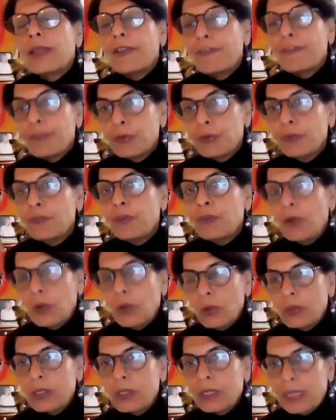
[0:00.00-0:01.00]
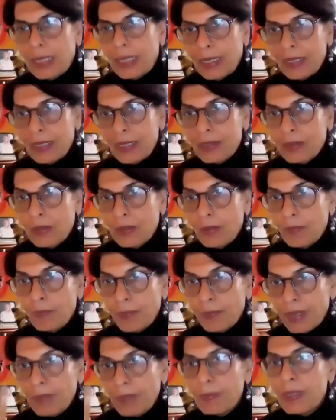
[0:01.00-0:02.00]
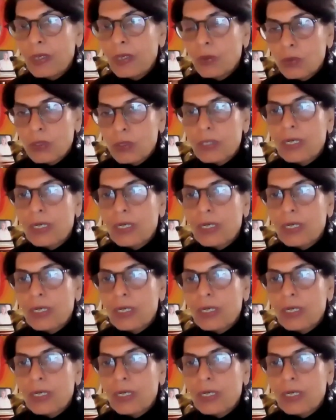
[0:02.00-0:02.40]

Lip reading: if you follow the diet, maybe you'll